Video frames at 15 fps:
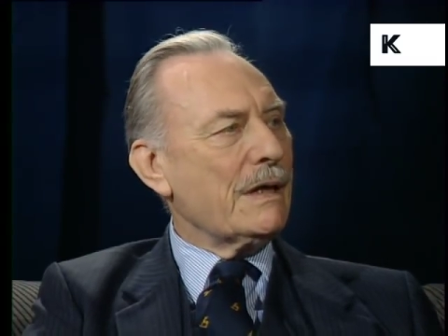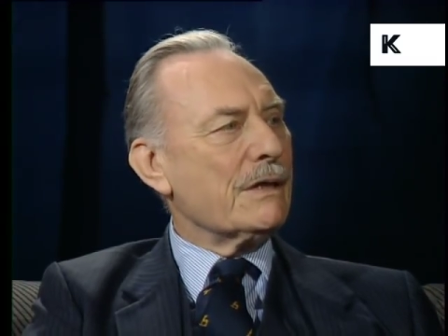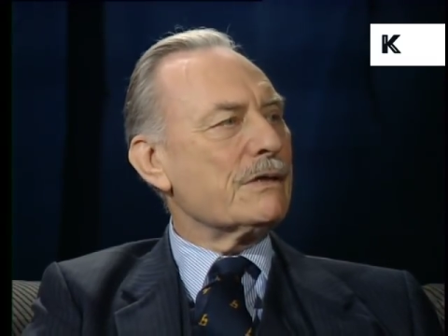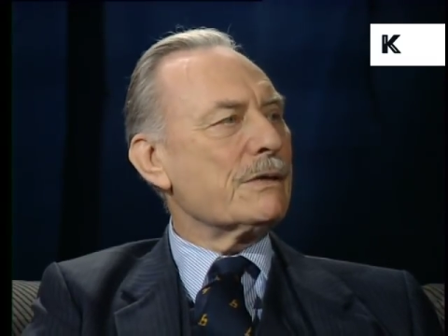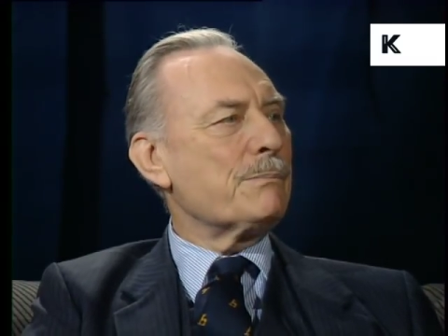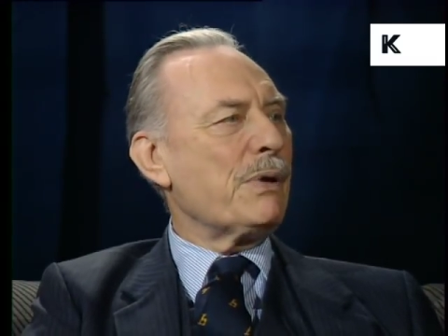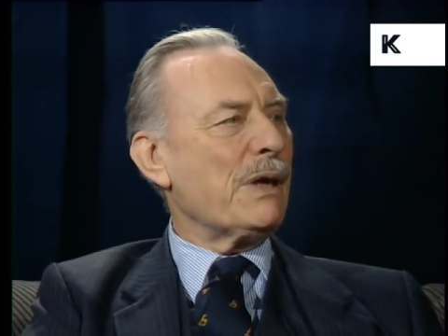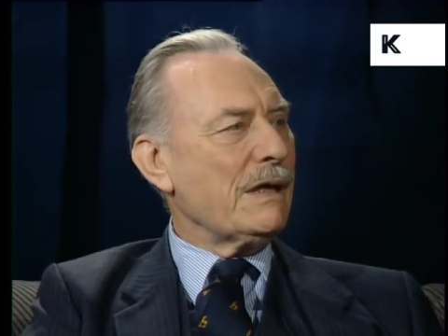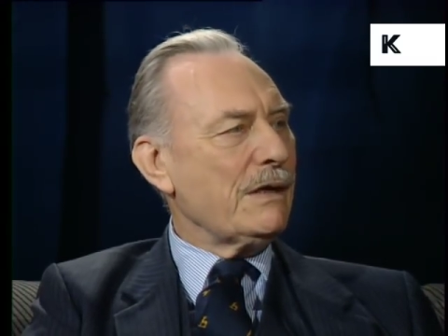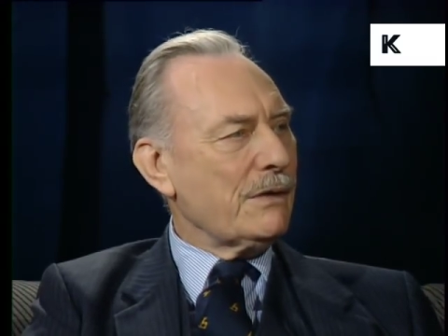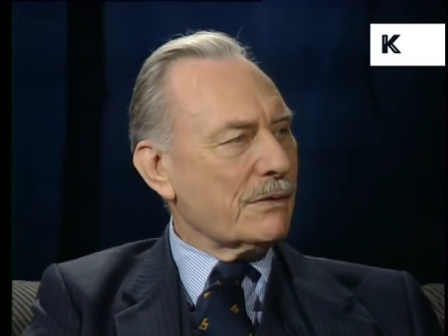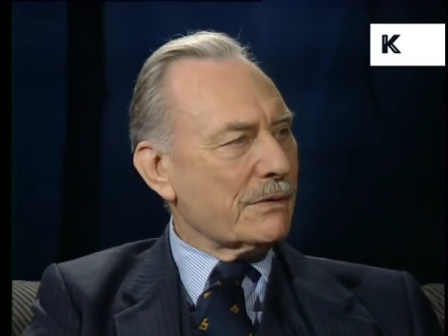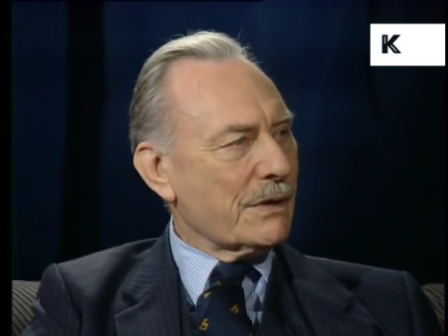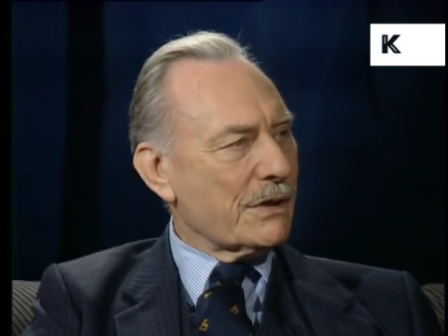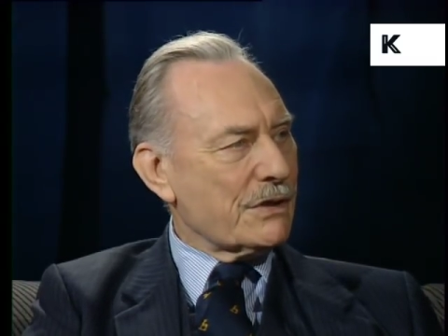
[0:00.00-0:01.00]
to peg
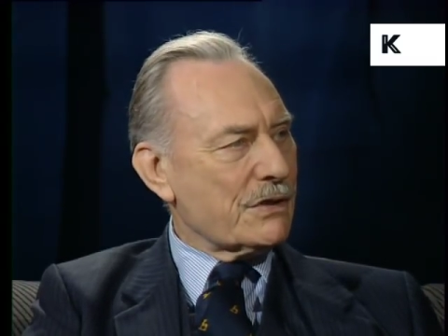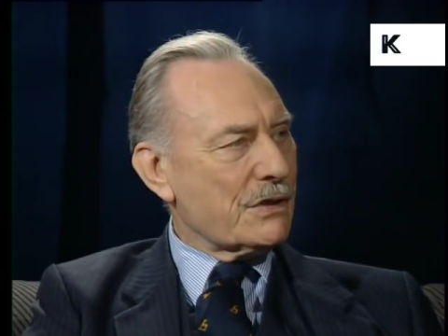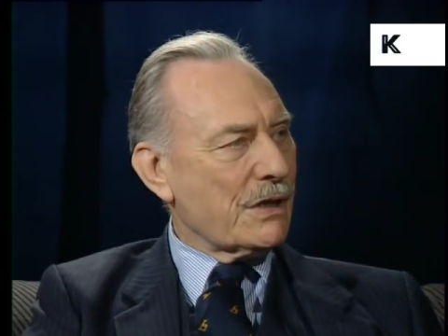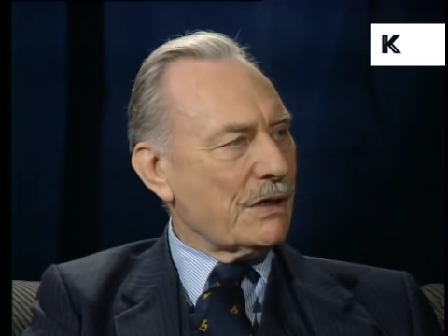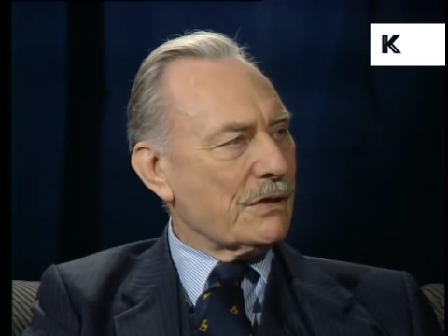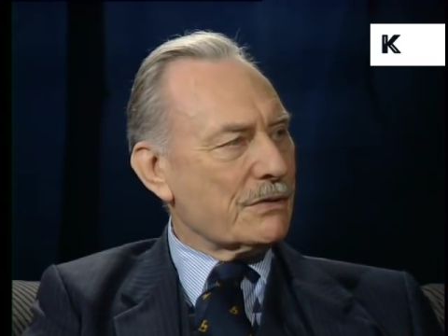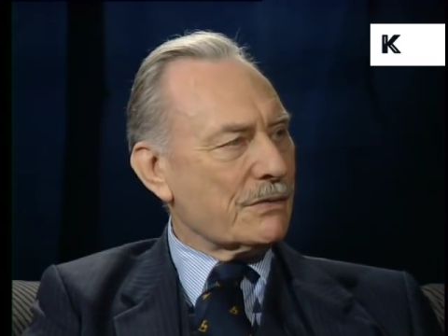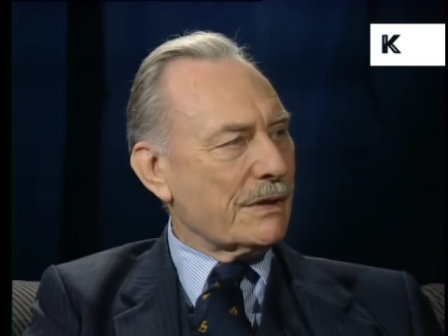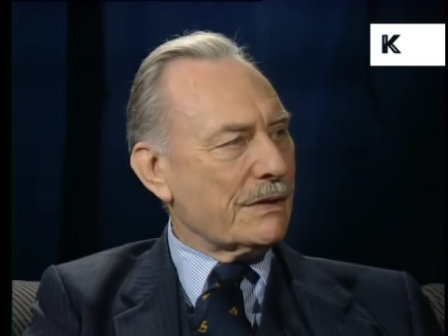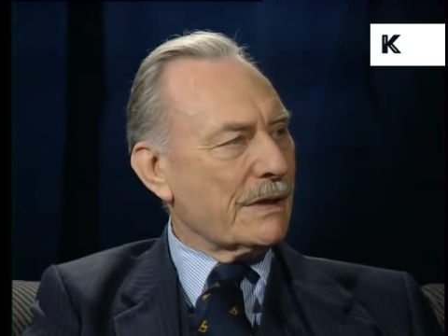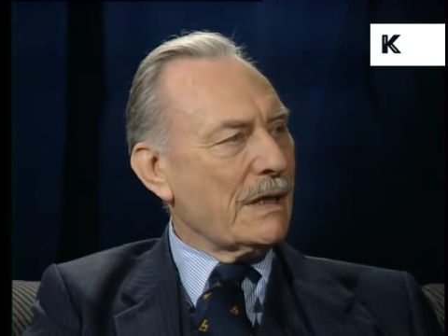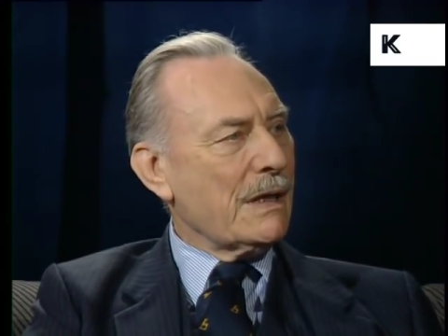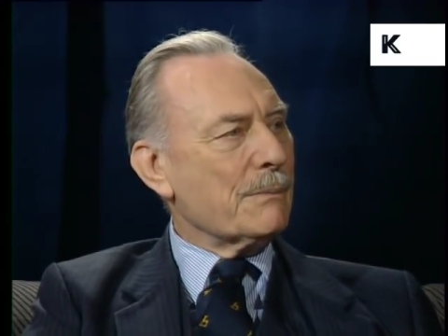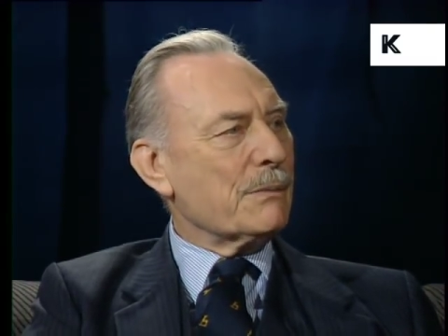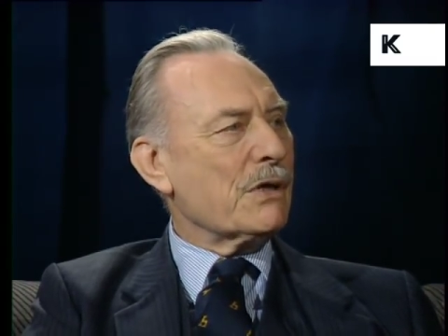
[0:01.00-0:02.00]
your exchange rate,
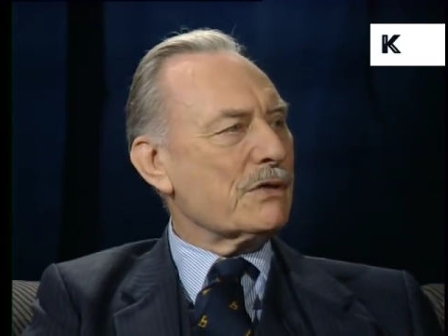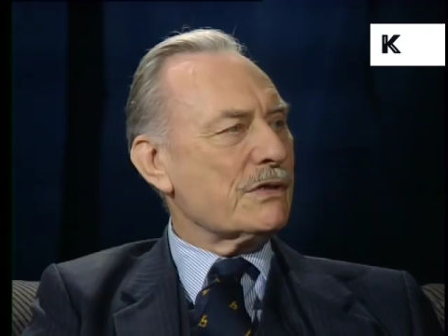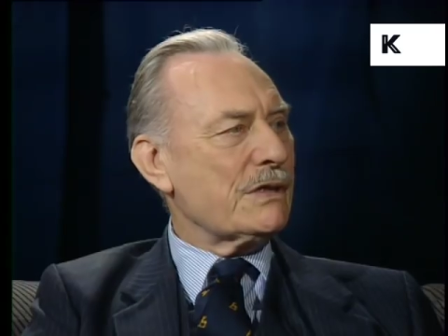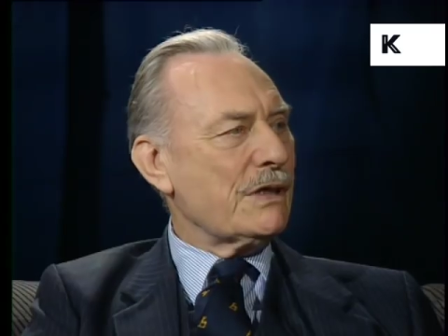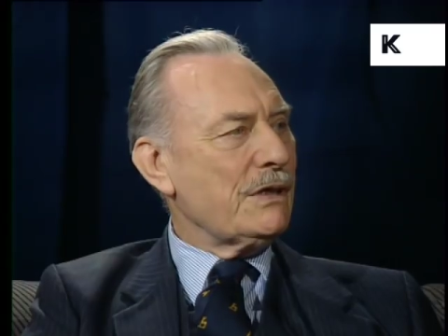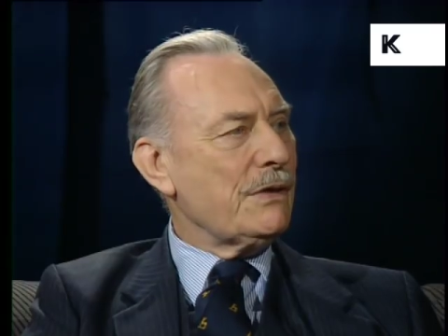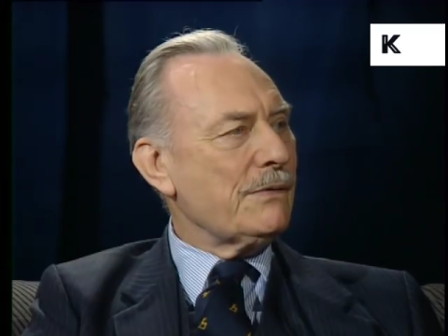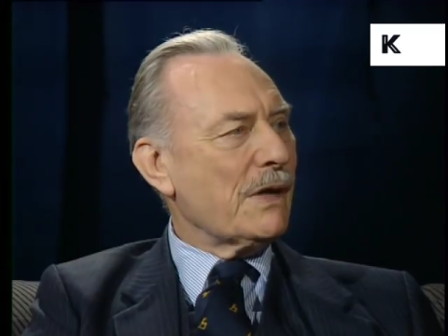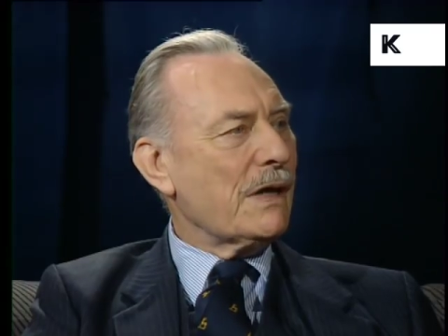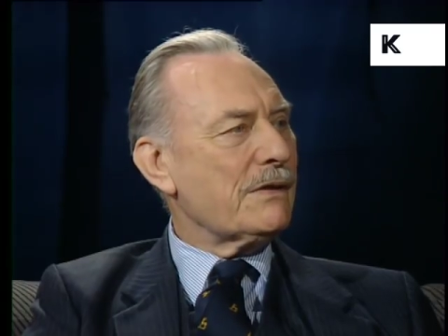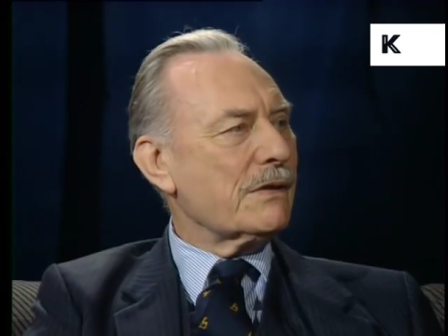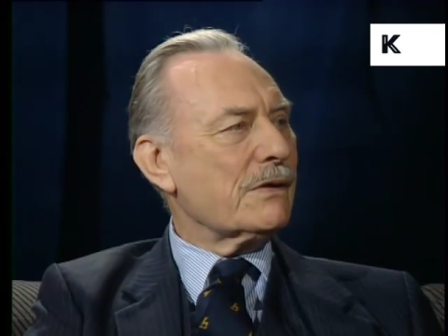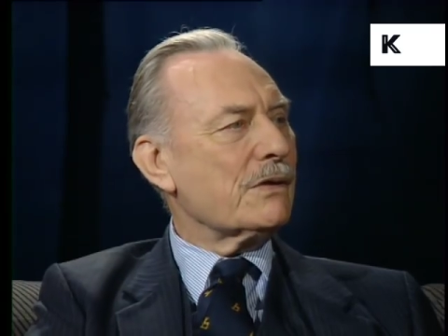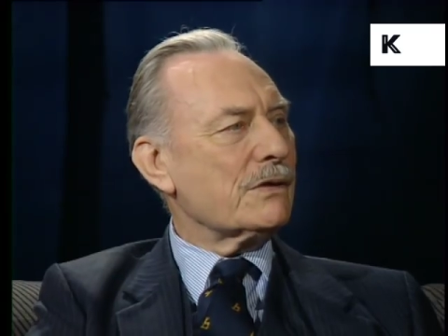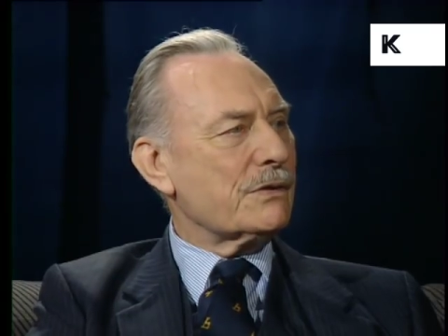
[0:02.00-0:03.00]
because then you've
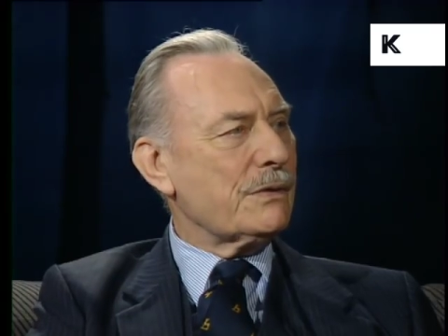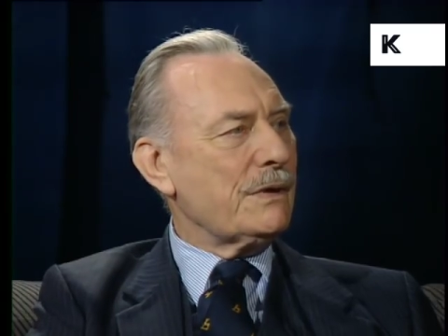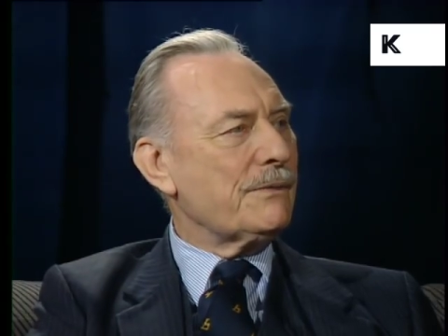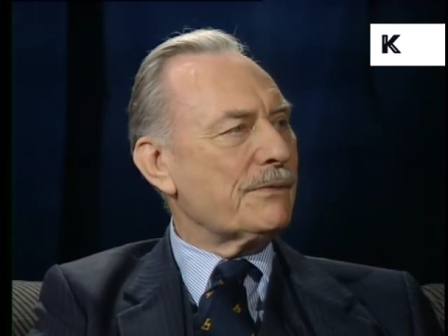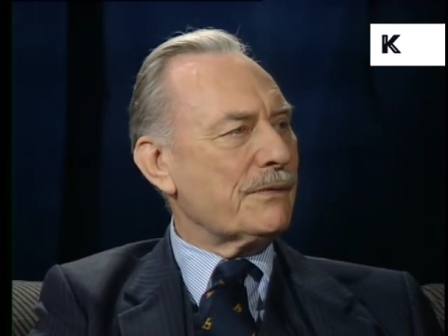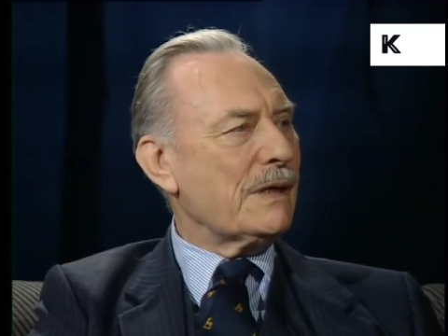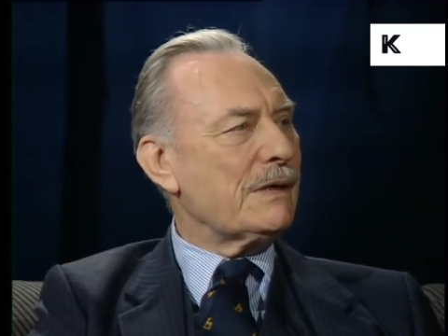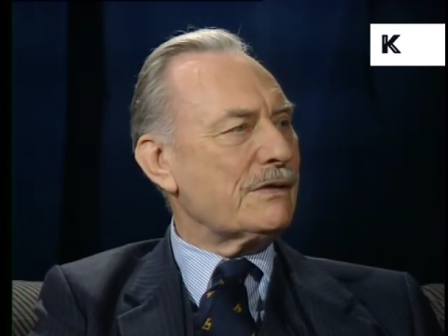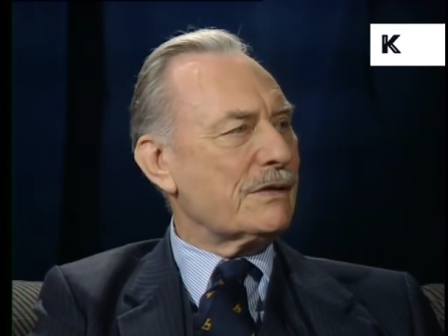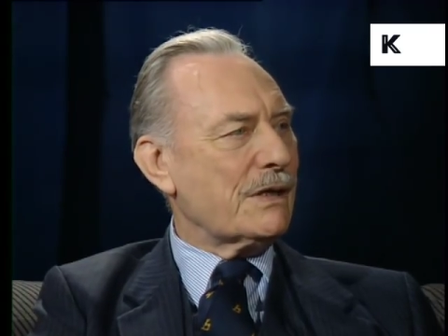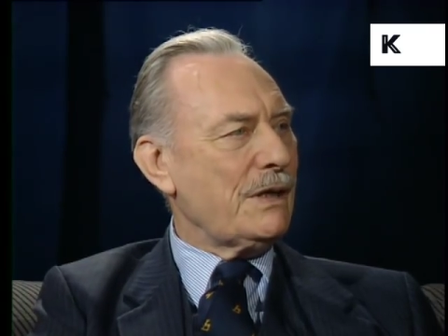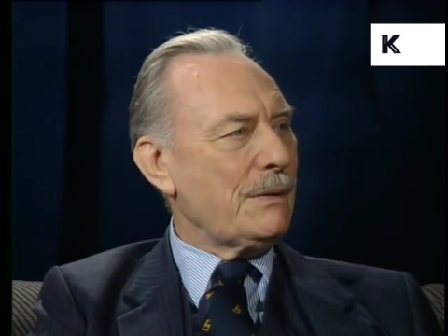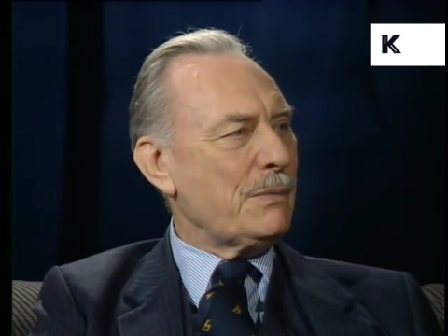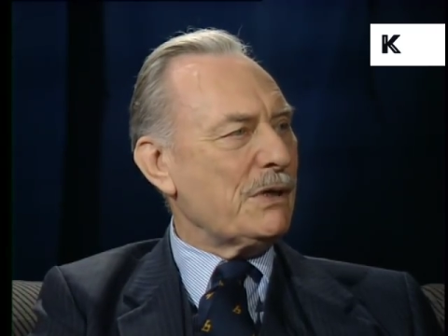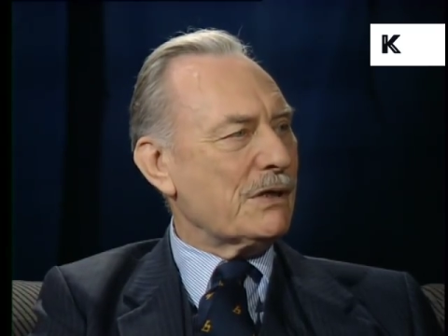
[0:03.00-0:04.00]
either got to inflate to
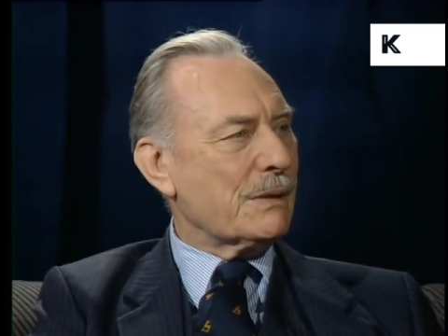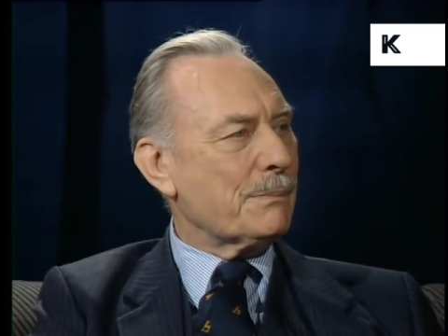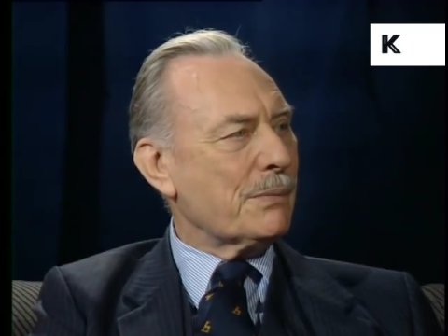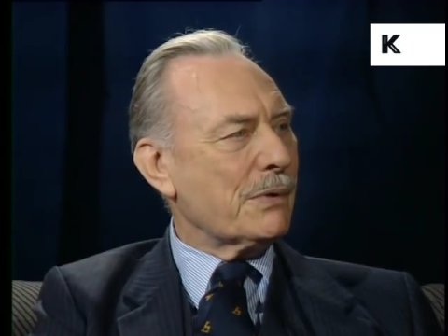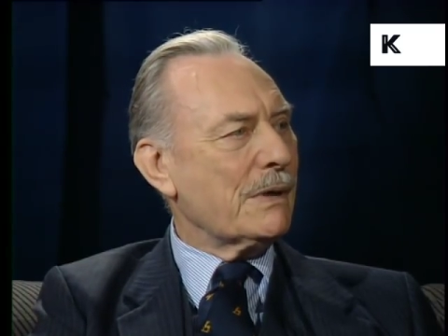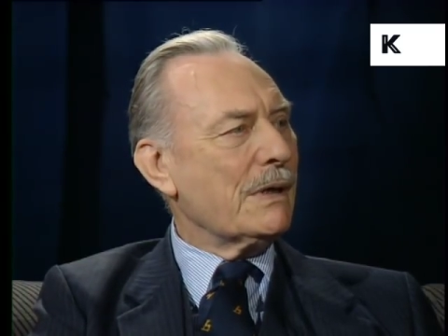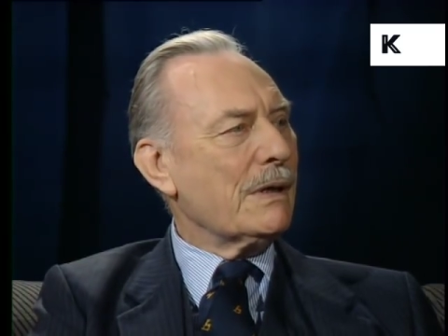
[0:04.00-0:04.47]
keep it up,